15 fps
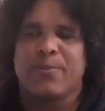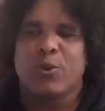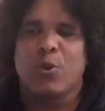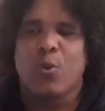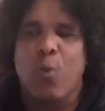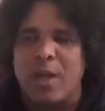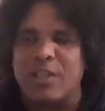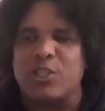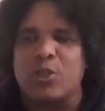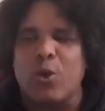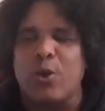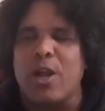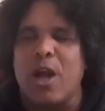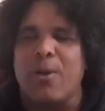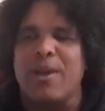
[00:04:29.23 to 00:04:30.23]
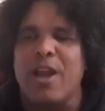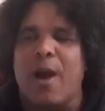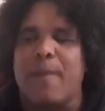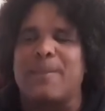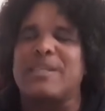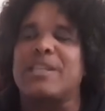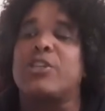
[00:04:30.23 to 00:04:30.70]
what's going on with the
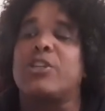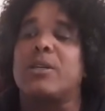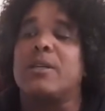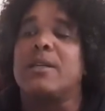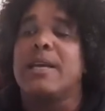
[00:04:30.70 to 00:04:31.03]
opposition.